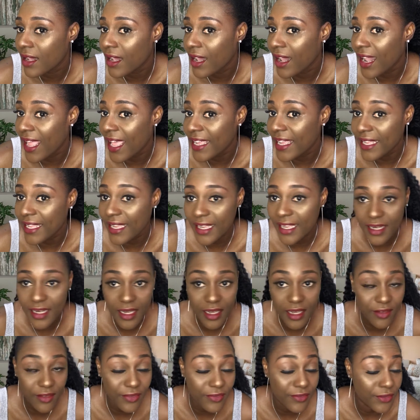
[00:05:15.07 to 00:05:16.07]
like it,
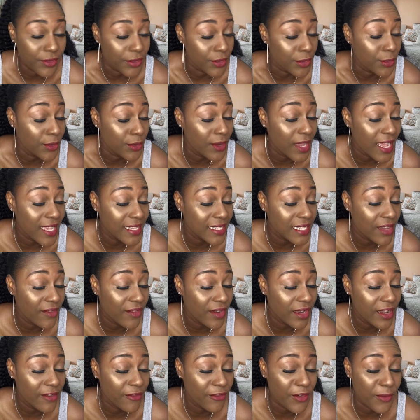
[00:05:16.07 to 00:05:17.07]
if you guys have
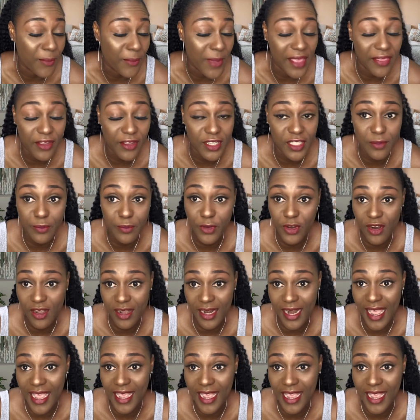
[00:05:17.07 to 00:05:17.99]
a different method to put on